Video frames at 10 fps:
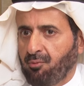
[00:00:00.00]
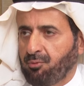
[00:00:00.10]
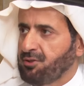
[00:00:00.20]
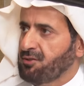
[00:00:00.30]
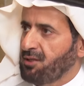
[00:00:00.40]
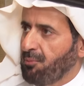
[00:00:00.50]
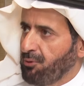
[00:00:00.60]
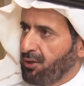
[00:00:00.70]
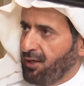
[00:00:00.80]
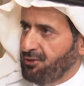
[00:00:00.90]
Which is
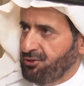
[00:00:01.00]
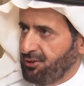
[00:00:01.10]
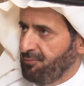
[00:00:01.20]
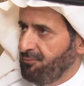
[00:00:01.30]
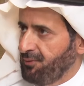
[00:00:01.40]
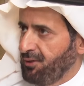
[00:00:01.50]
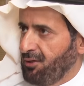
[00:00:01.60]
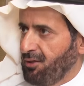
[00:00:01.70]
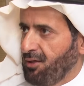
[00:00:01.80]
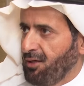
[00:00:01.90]
Tabung Haji. All
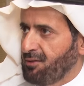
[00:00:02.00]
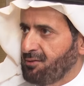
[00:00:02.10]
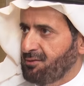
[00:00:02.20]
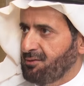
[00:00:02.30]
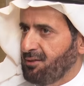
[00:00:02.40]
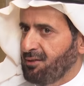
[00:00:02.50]
right. It's